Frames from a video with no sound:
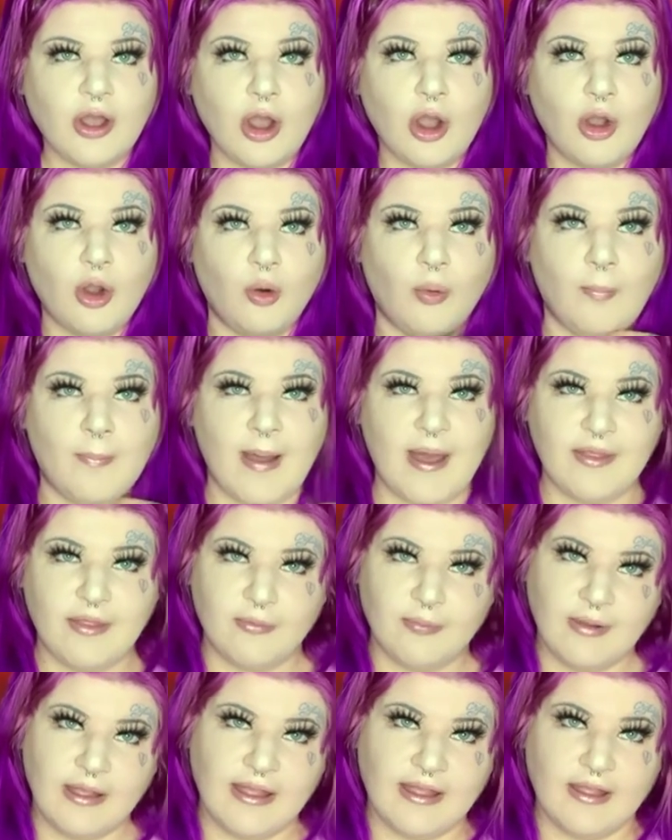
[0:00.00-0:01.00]
Oh, by
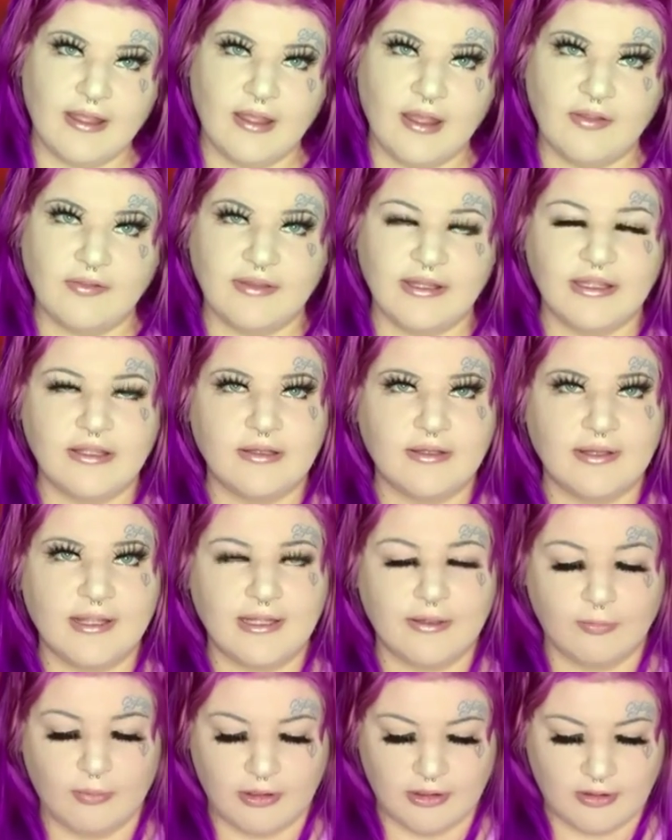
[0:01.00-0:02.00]
the way, legal
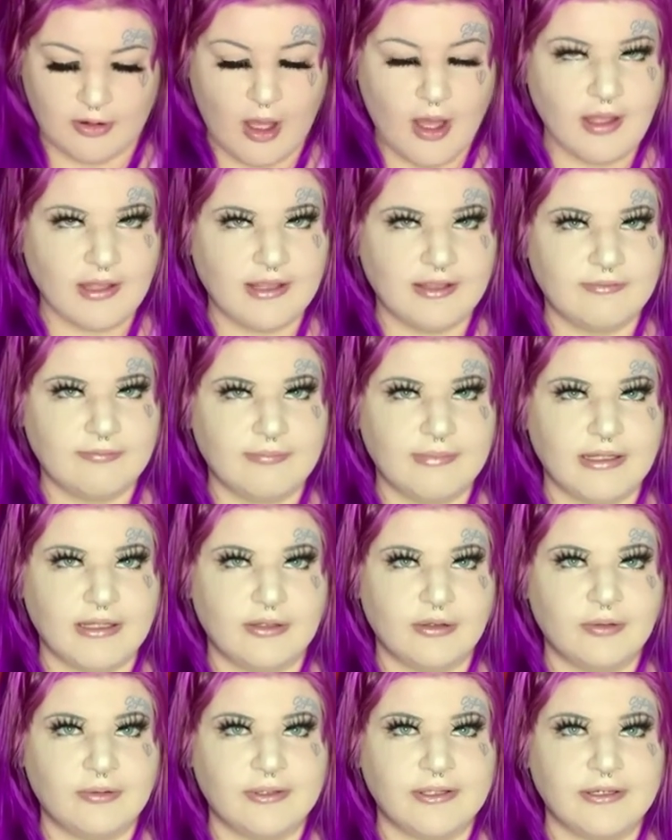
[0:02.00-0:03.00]
aid will not give me a
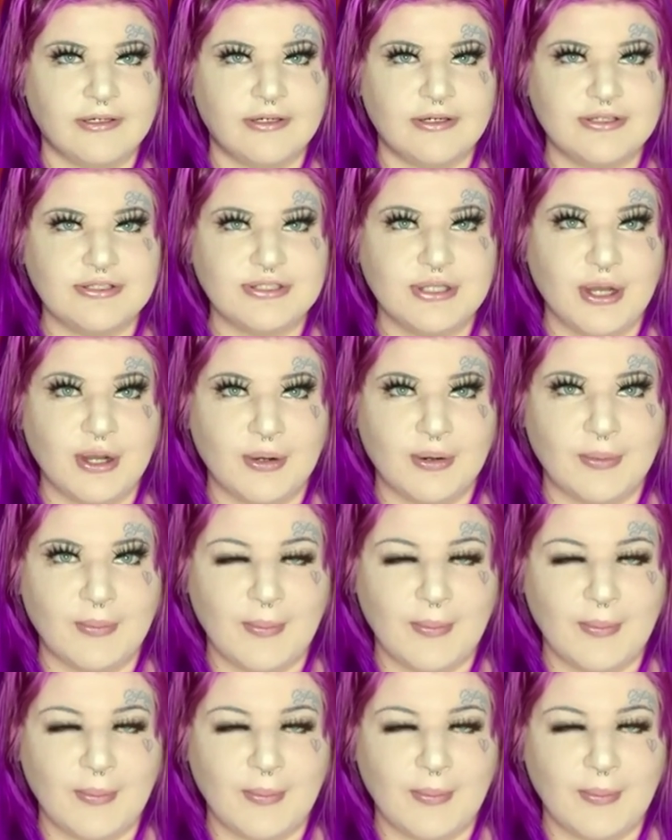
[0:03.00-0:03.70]
lawyer, so